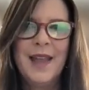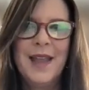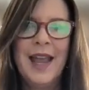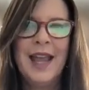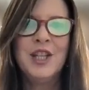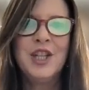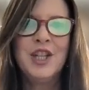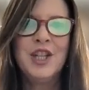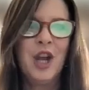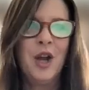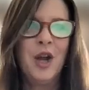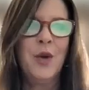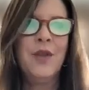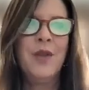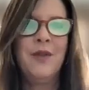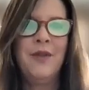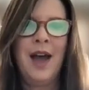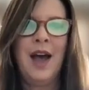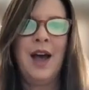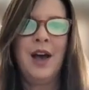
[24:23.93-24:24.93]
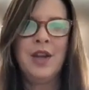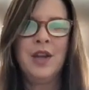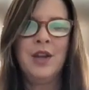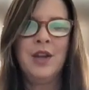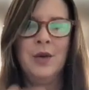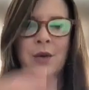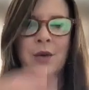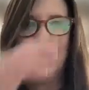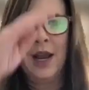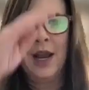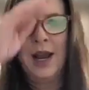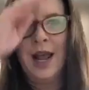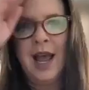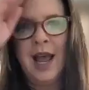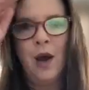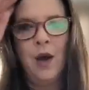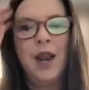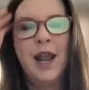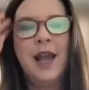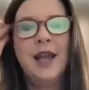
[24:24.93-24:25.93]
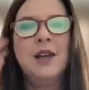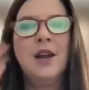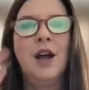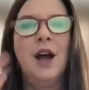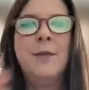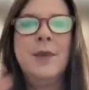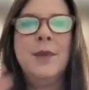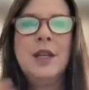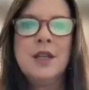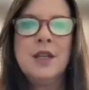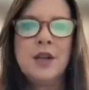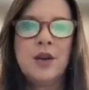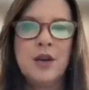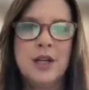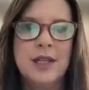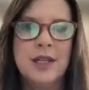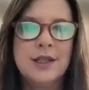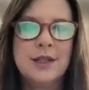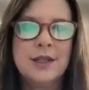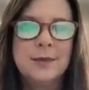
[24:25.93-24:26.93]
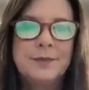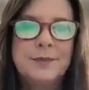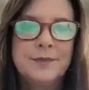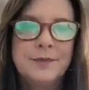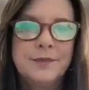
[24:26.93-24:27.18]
and show the value and how it had not been decreased.